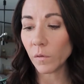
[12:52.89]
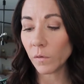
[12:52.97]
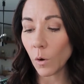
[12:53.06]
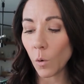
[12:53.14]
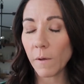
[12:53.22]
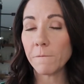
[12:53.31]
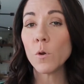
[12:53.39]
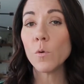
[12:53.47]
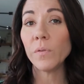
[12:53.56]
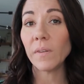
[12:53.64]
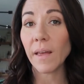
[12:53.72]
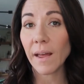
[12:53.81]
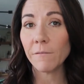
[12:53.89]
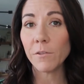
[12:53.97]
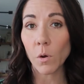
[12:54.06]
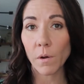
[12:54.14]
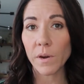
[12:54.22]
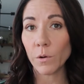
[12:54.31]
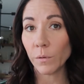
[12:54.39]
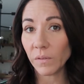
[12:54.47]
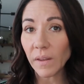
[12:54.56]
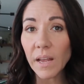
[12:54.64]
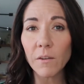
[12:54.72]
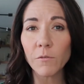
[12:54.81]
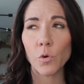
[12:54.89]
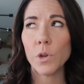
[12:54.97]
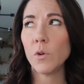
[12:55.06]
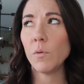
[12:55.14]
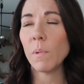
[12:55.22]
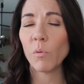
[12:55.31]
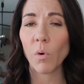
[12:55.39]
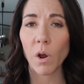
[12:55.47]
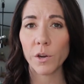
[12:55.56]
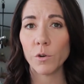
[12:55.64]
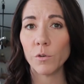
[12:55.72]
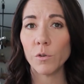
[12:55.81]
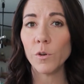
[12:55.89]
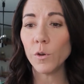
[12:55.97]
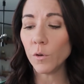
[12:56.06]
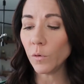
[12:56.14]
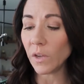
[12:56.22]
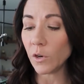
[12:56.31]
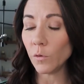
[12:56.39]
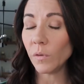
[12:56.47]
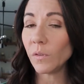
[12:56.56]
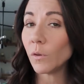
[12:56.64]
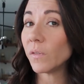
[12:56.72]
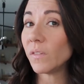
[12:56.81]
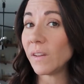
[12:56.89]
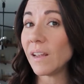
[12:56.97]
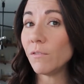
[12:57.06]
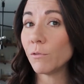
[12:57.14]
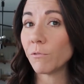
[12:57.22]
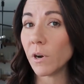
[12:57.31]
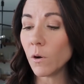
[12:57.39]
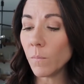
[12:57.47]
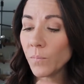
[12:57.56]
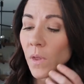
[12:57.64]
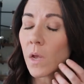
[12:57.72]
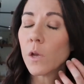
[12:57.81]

So if you have the audio saved, or you remember what audio you use and you still save the reel,